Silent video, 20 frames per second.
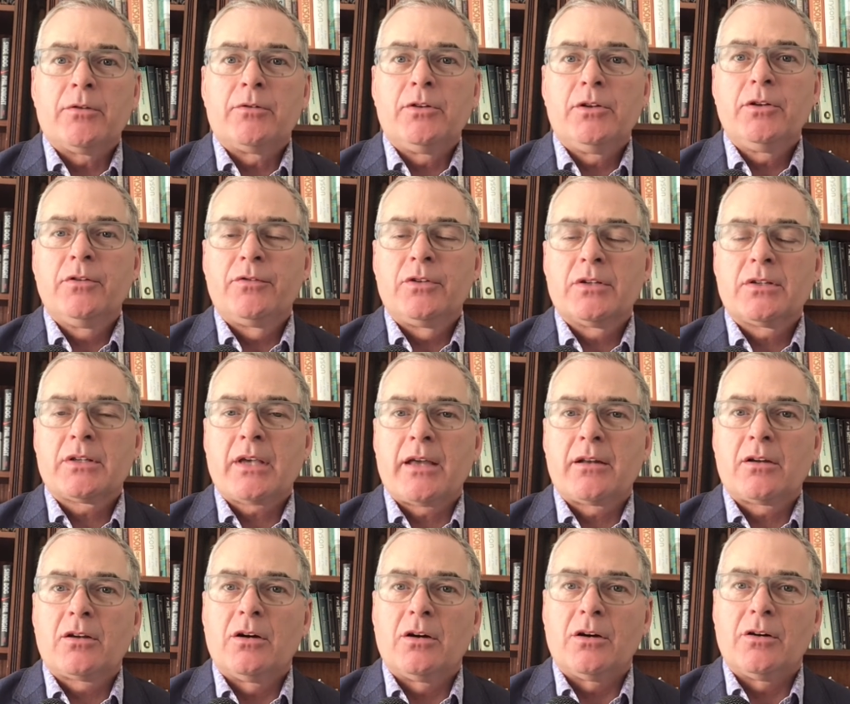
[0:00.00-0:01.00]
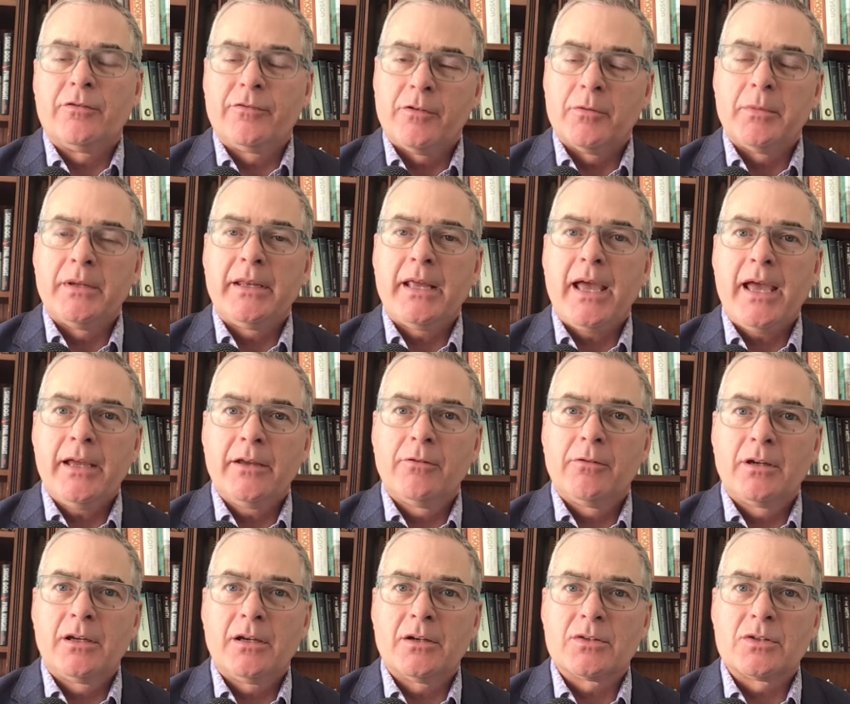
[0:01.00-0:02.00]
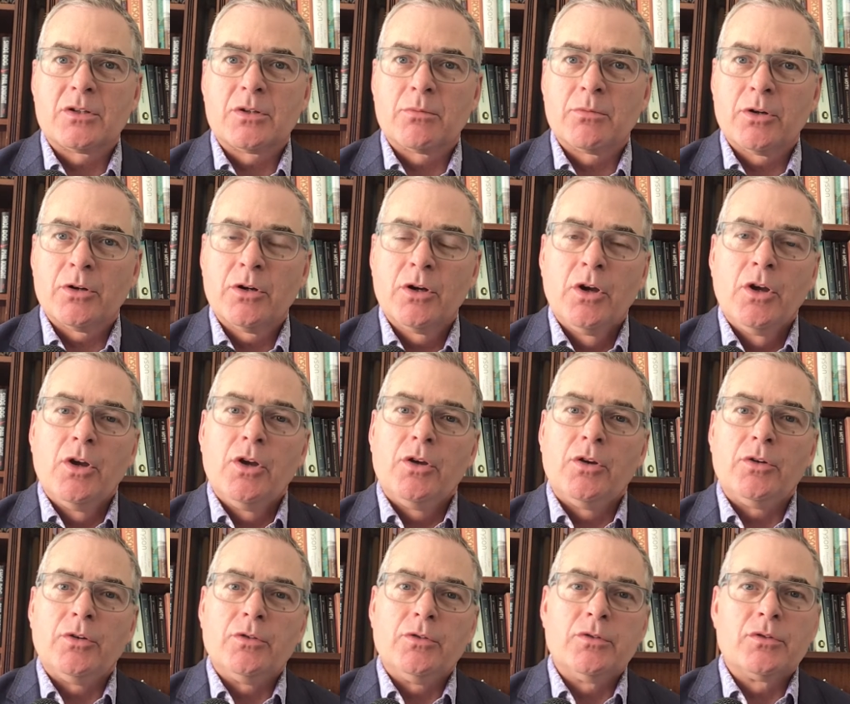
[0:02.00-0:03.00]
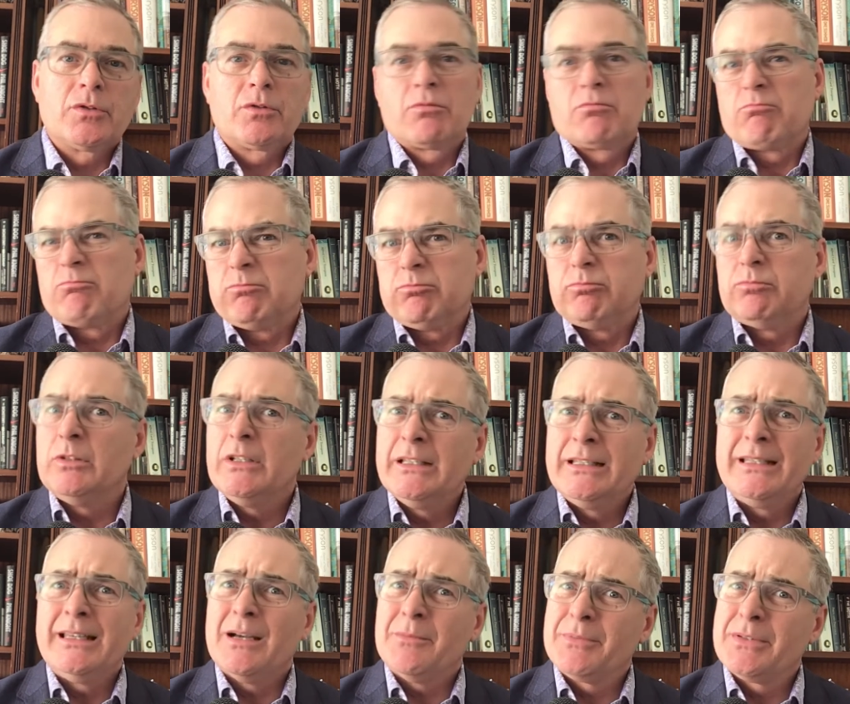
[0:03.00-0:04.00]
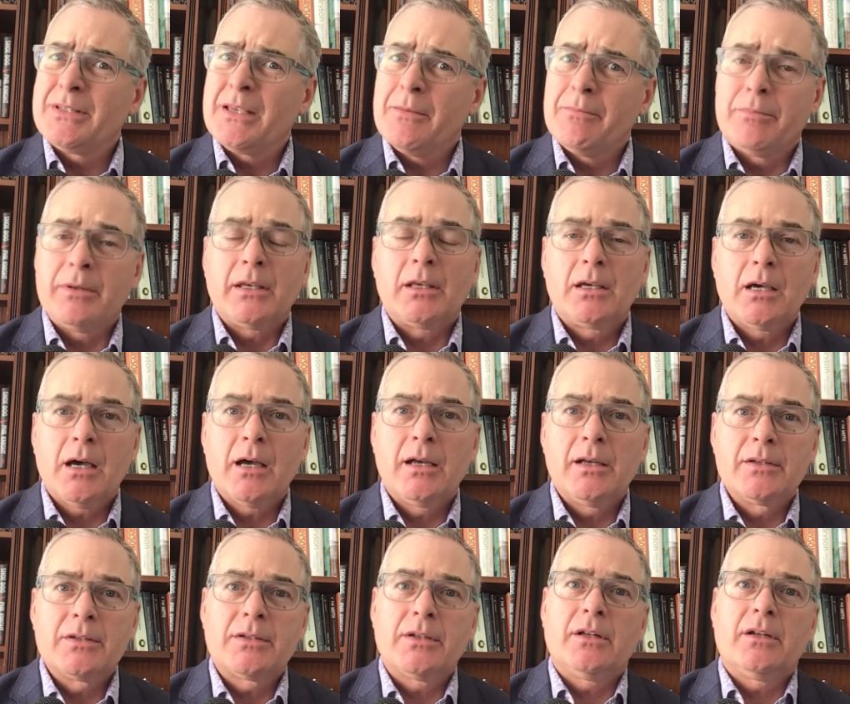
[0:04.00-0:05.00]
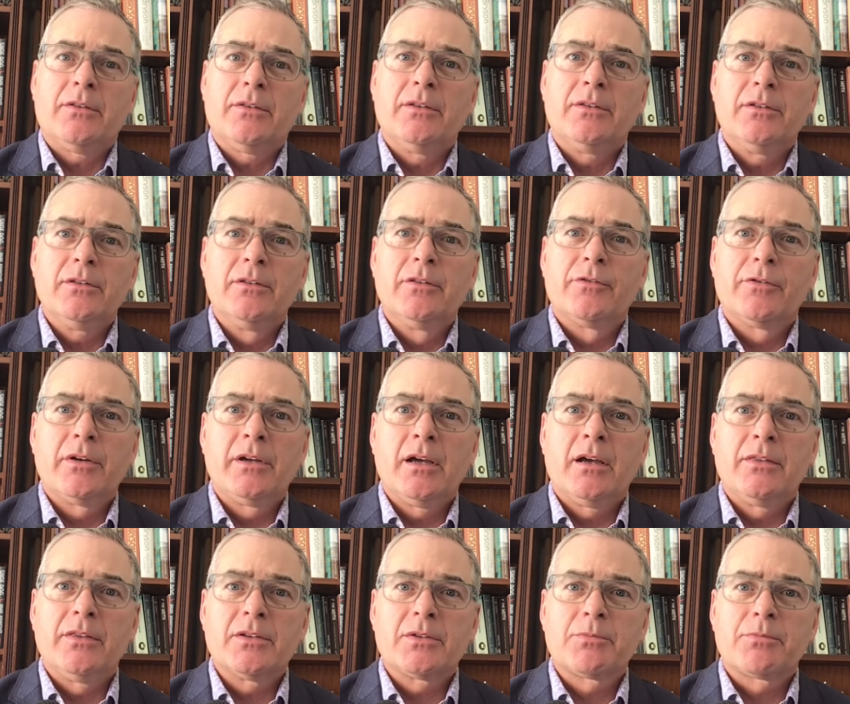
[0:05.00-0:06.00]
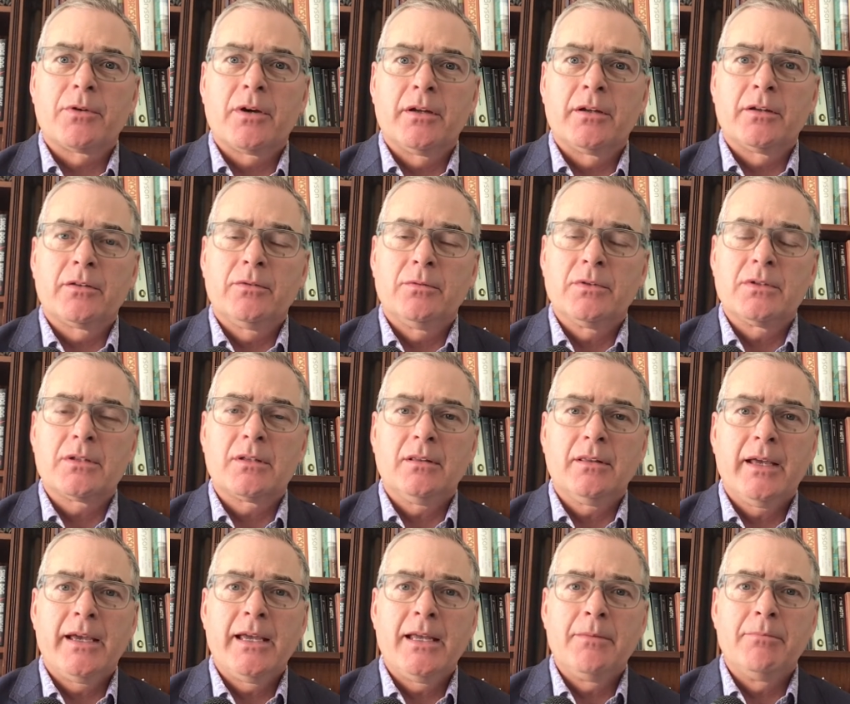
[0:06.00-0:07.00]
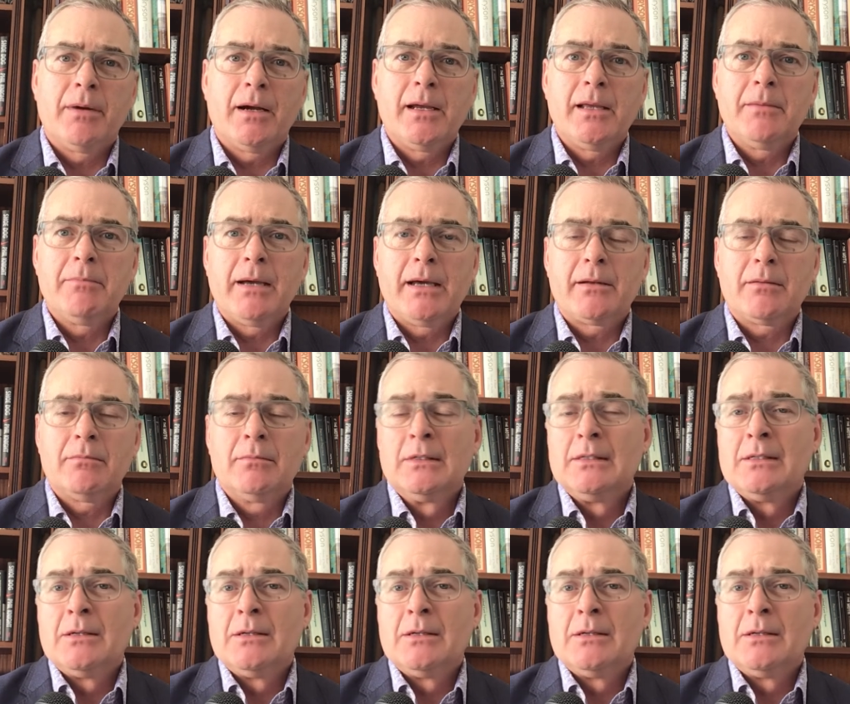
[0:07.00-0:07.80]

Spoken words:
you've just had a call from an angry customer who's really upset because, the delivery on this product was delayed by about a